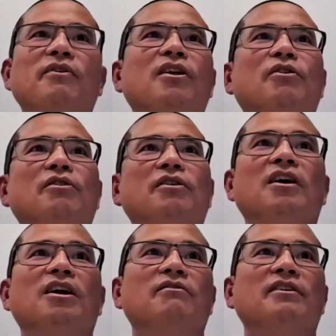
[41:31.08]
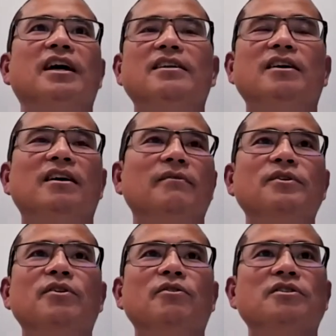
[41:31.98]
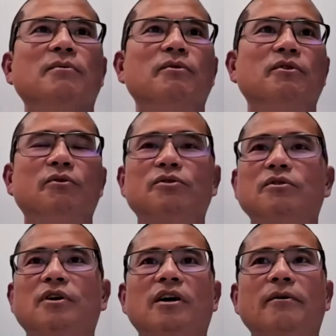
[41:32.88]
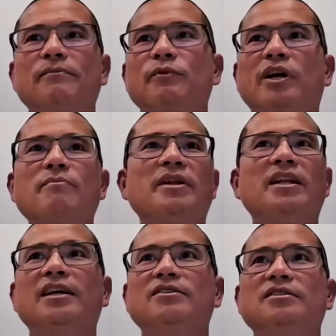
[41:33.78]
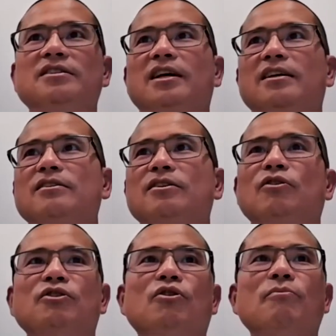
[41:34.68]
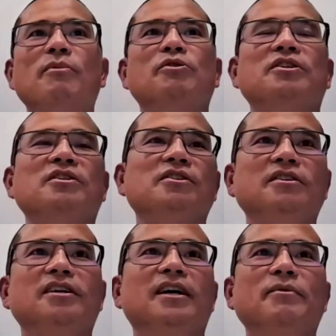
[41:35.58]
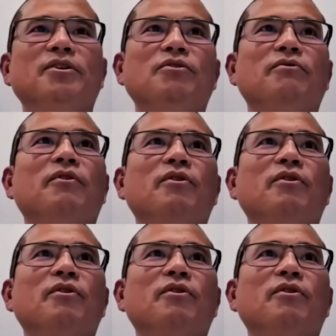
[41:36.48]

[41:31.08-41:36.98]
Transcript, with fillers: it's hard to follow a lot of that, uh, you know, some of those um, recommendations, like you know, your emotion.